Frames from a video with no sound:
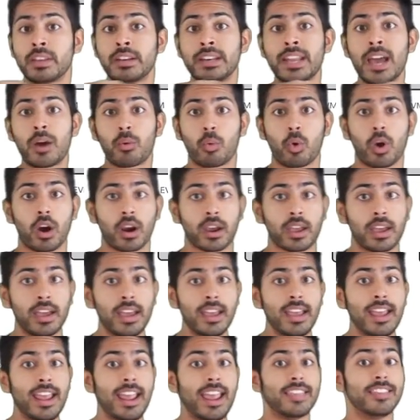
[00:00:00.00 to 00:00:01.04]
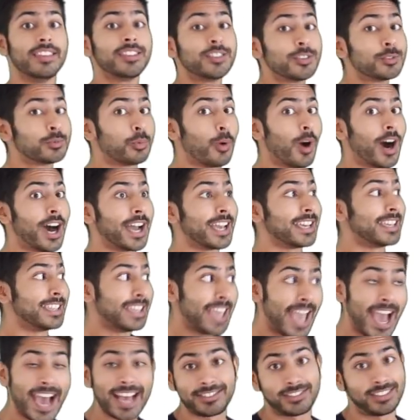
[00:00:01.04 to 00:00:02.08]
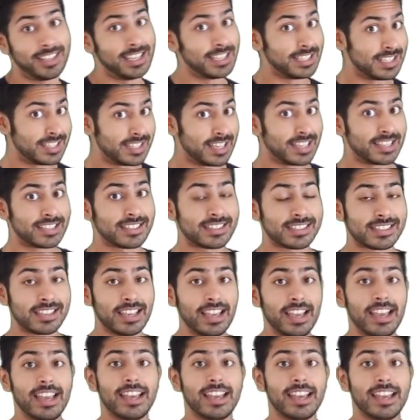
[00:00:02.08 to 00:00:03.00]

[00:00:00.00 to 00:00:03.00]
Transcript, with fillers: the network. This is why gas exists.